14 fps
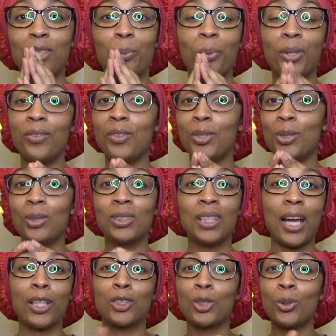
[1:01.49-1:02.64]
the previews
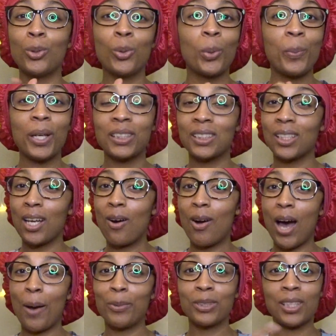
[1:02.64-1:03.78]
like 2-3 months ago,
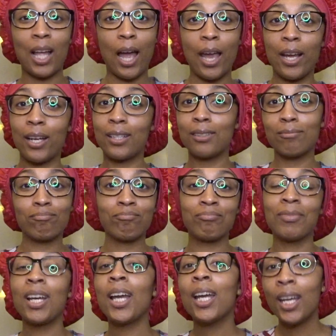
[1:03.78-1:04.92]
I was like,
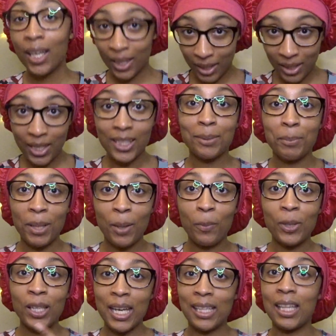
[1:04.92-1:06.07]
yes man,
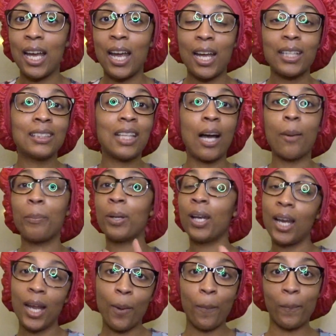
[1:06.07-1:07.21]
we in that thing, stop
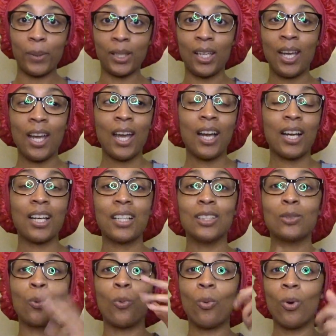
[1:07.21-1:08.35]
playing with me.
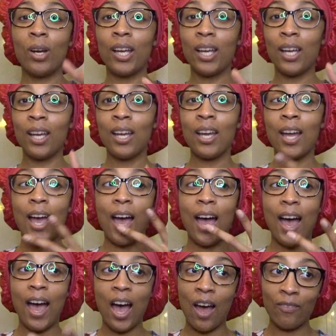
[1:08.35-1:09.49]
Because one,
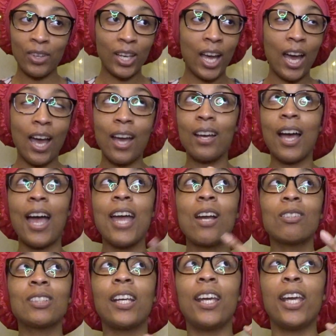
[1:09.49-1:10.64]
I ain't
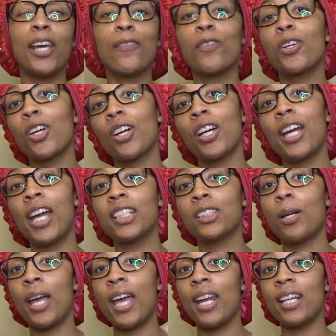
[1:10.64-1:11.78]
gonna say every girl has
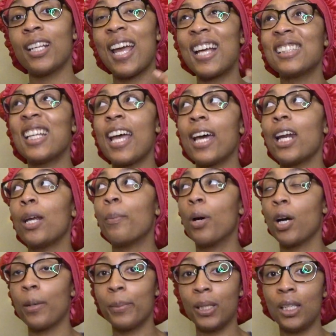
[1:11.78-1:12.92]
had a
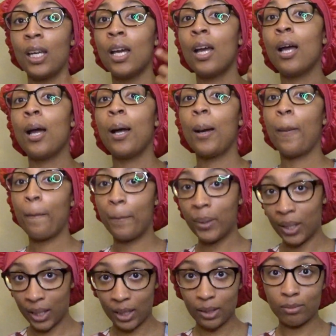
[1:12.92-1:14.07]
Barbie,
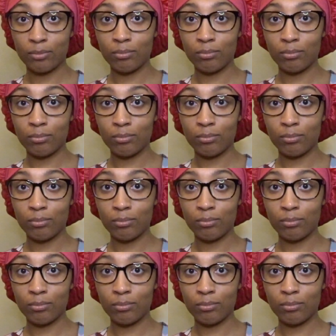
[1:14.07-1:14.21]
but